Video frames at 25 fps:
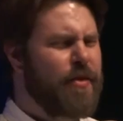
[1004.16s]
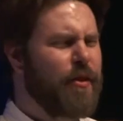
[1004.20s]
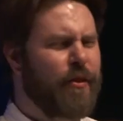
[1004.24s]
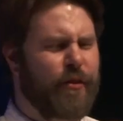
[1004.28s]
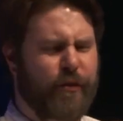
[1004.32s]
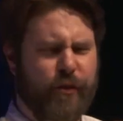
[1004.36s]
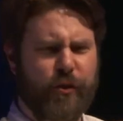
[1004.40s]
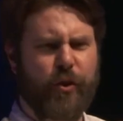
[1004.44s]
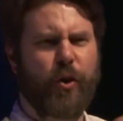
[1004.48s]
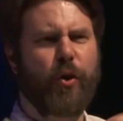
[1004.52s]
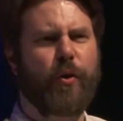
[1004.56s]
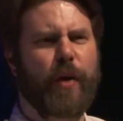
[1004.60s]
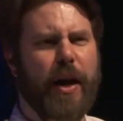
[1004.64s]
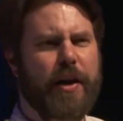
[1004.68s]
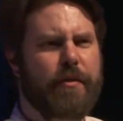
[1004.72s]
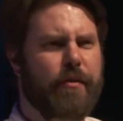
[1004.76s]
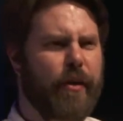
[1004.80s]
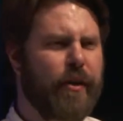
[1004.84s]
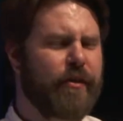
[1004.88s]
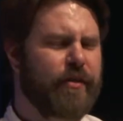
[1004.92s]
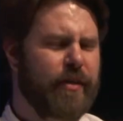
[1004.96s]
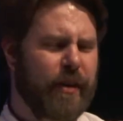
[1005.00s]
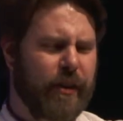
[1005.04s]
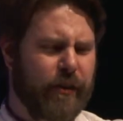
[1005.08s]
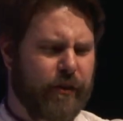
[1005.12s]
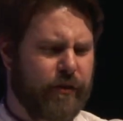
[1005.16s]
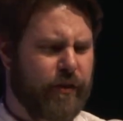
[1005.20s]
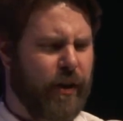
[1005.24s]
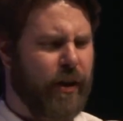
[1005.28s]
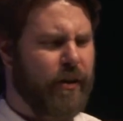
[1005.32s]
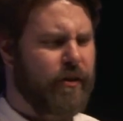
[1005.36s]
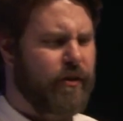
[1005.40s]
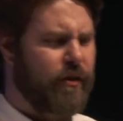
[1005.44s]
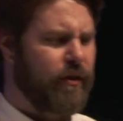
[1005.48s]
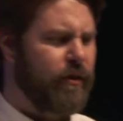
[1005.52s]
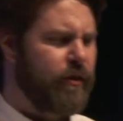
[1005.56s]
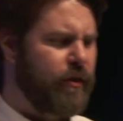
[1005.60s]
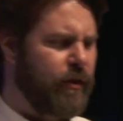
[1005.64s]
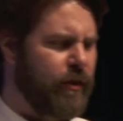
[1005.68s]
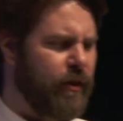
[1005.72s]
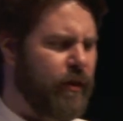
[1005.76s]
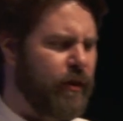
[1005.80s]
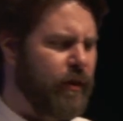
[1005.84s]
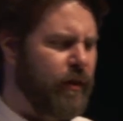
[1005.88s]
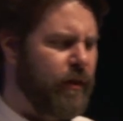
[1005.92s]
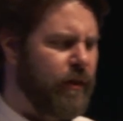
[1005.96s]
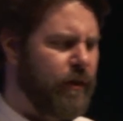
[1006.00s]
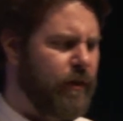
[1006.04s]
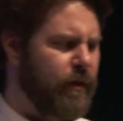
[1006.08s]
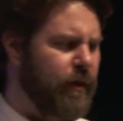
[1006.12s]
the score I wrote an instruction to
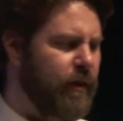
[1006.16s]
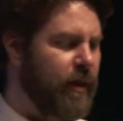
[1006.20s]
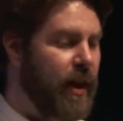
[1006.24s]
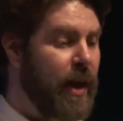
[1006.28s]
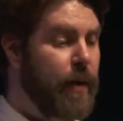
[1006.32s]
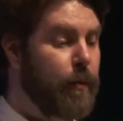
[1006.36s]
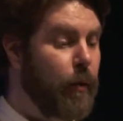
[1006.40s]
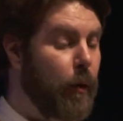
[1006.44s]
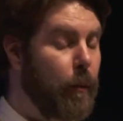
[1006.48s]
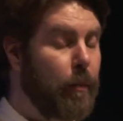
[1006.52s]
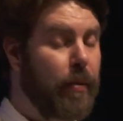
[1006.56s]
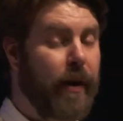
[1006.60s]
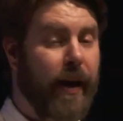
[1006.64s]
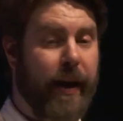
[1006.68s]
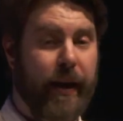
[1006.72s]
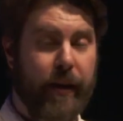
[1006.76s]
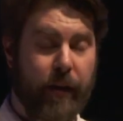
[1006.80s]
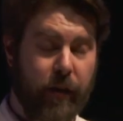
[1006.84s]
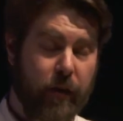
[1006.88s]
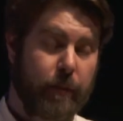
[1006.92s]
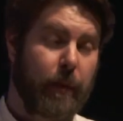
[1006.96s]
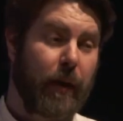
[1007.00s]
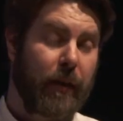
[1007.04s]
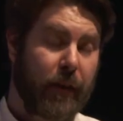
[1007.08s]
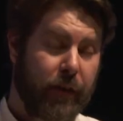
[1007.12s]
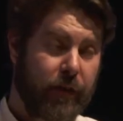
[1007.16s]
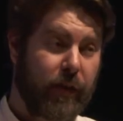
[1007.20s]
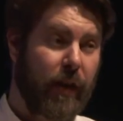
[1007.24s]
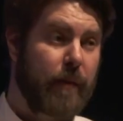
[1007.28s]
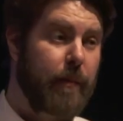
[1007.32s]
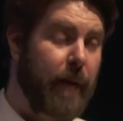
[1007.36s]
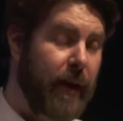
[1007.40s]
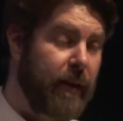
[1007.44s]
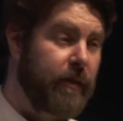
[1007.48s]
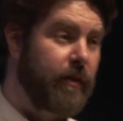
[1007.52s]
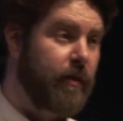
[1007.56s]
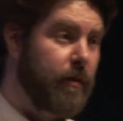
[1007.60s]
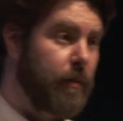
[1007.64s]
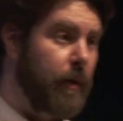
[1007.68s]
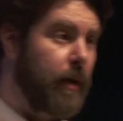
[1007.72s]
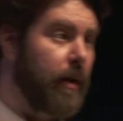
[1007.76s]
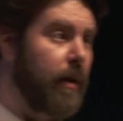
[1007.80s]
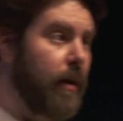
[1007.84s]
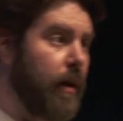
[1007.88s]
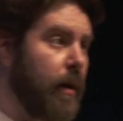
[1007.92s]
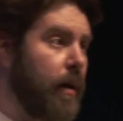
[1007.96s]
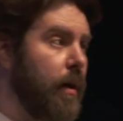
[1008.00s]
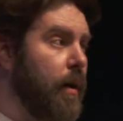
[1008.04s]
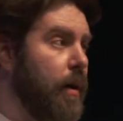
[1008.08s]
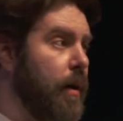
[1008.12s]
the, the keyboard player who's about the same age as me.
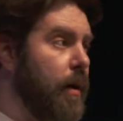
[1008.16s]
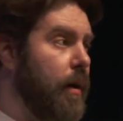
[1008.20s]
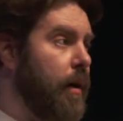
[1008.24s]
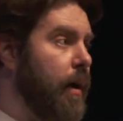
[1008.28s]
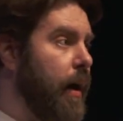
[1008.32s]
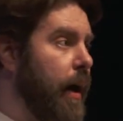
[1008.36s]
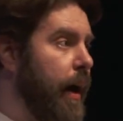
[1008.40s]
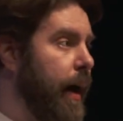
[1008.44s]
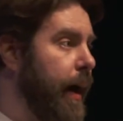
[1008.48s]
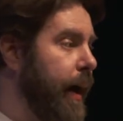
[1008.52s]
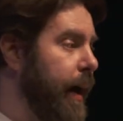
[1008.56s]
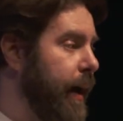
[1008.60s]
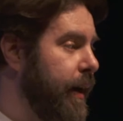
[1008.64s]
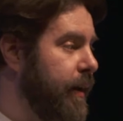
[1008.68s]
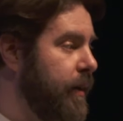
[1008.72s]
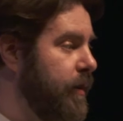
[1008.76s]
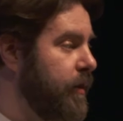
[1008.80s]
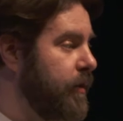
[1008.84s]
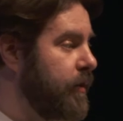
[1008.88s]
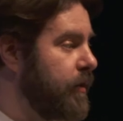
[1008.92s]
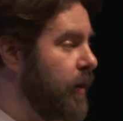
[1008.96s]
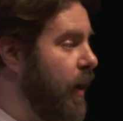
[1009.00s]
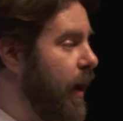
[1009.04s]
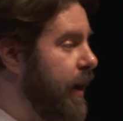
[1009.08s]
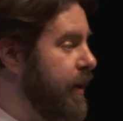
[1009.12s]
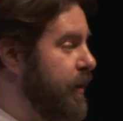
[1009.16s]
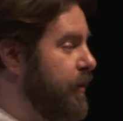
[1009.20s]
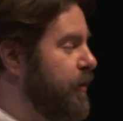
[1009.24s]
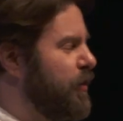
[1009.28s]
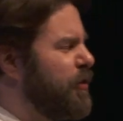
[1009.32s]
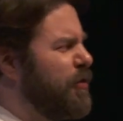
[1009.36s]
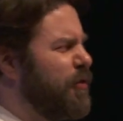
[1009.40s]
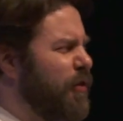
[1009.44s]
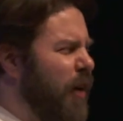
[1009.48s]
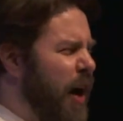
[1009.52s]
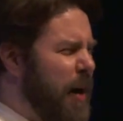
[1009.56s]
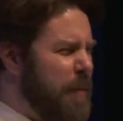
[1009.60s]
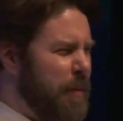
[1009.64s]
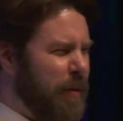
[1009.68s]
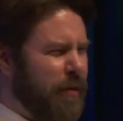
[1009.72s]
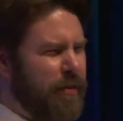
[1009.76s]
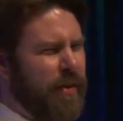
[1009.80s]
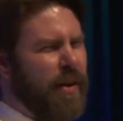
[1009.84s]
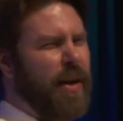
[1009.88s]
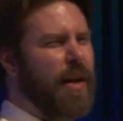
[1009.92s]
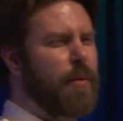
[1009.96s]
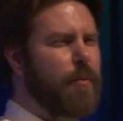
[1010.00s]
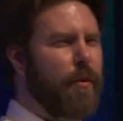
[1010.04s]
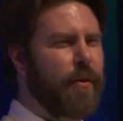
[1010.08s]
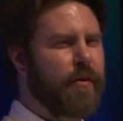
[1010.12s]
And I described the
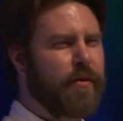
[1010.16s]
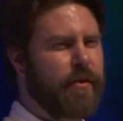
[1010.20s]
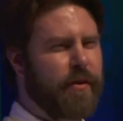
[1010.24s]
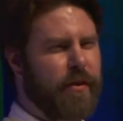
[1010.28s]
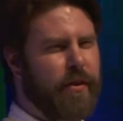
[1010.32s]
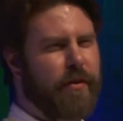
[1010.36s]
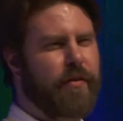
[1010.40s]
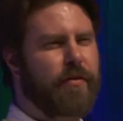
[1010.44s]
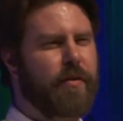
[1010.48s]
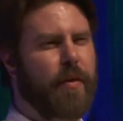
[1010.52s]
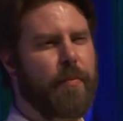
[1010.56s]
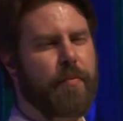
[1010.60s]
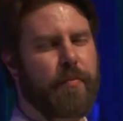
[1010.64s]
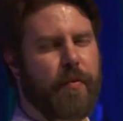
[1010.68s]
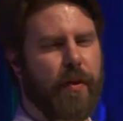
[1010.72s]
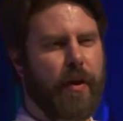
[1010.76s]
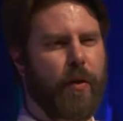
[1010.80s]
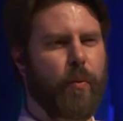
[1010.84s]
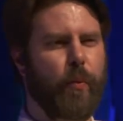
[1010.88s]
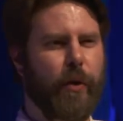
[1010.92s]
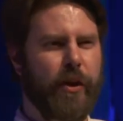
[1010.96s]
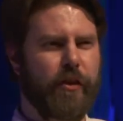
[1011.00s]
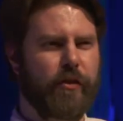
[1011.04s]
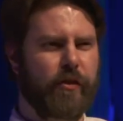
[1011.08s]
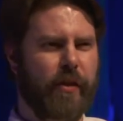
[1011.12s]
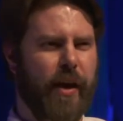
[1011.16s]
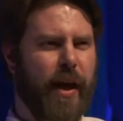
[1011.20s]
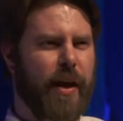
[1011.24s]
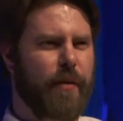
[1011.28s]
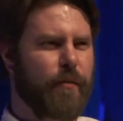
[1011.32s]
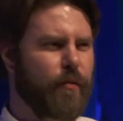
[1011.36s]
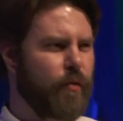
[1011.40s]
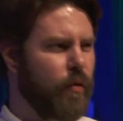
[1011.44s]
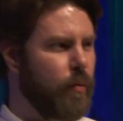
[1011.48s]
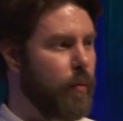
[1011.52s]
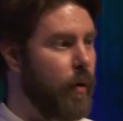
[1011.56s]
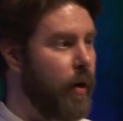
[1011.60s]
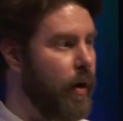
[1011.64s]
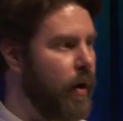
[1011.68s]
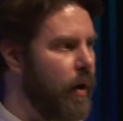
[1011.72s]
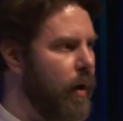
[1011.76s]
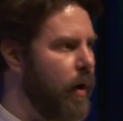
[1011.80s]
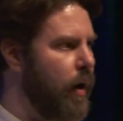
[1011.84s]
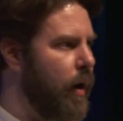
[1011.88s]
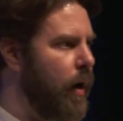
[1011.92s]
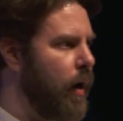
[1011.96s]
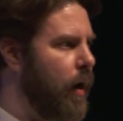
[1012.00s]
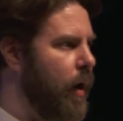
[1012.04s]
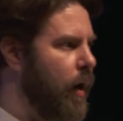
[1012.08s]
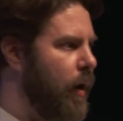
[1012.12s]
sound I wanted as something which came from
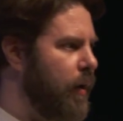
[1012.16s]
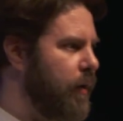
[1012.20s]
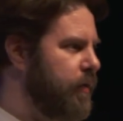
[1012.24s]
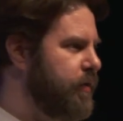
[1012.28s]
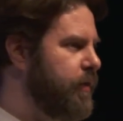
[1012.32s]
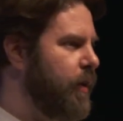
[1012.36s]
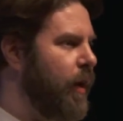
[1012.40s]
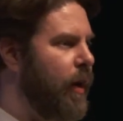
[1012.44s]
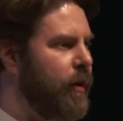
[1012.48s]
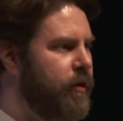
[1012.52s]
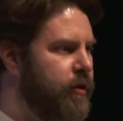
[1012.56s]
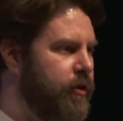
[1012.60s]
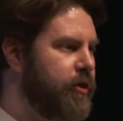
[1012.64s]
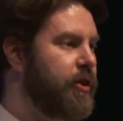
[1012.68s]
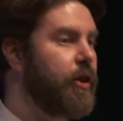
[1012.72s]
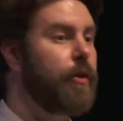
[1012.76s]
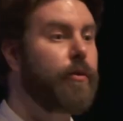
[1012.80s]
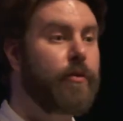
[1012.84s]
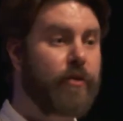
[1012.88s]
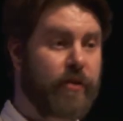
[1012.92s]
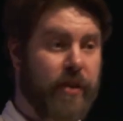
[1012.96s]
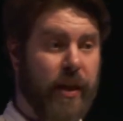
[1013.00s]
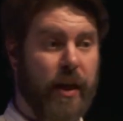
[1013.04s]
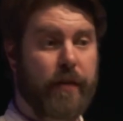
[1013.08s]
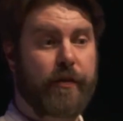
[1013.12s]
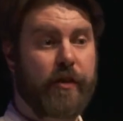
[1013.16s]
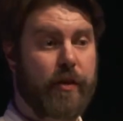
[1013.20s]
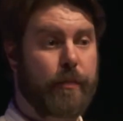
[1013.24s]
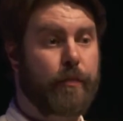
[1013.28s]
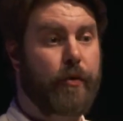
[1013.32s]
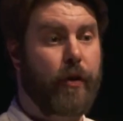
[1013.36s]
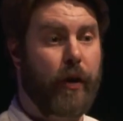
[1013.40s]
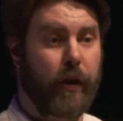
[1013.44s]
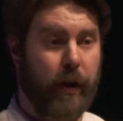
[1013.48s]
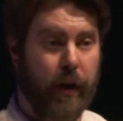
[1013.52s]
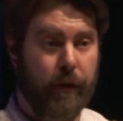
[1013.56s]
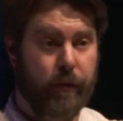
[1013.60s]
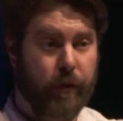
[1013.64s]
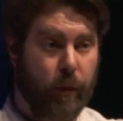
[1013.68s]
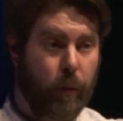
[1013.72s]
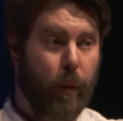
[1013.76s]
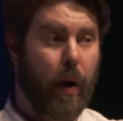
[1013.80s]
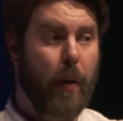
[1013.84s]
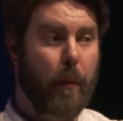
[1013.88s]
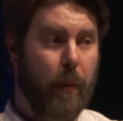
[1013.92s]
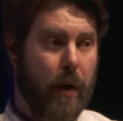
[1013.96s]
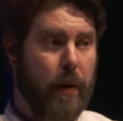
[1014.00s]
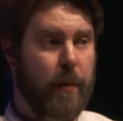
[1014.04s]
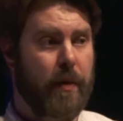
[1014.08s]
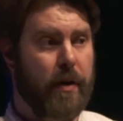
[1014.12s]
a, a children's television program from
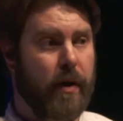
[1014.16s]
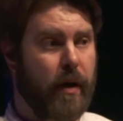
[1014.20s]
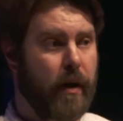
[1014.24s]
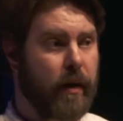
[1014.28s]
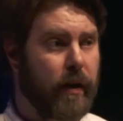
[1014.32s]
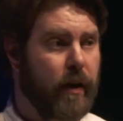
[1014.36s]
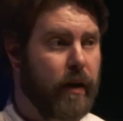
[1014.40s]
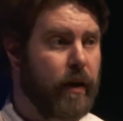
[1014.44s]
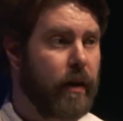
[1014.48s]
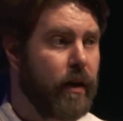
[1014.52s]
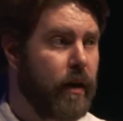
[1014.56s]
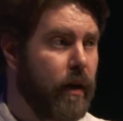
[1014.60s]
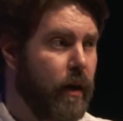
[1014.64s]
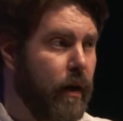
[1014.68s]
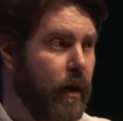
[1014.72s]
when we were younger.